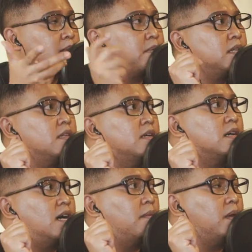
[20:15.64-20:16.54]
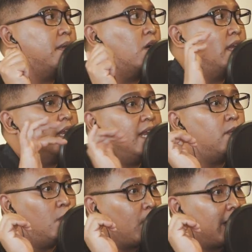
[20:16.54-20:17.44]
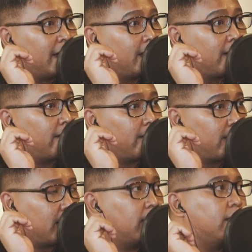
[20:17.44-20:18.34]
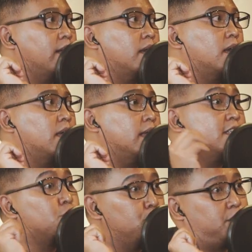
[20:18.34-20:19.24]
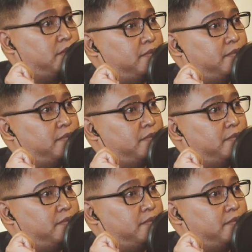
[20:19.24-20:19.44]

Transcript: example, uh, maybe on that day that we went, ah, okay, yes. it's good.